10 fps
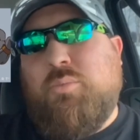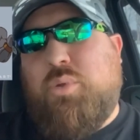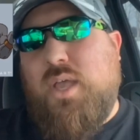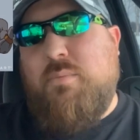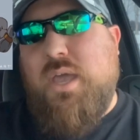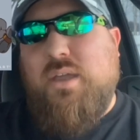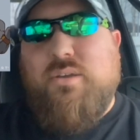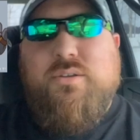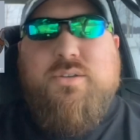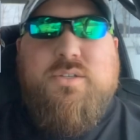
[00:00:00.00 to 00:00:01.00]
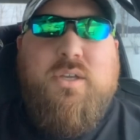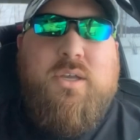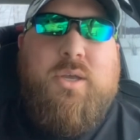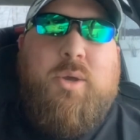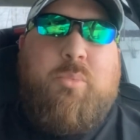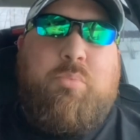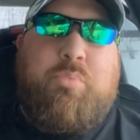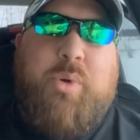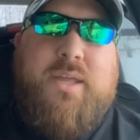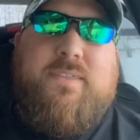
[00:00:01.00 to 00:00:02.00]
playmakers.
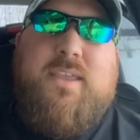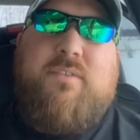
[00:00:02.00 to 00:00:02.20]
but